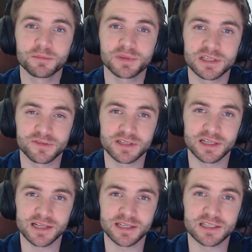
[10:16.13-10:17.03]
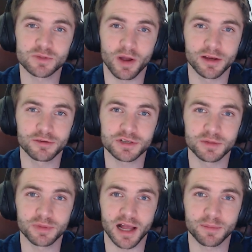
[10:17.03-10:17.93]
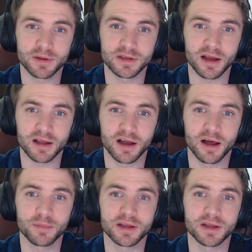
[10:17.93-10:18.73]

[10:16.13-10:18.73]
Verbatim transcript: Please visit us at swinenutritionblackbelt.com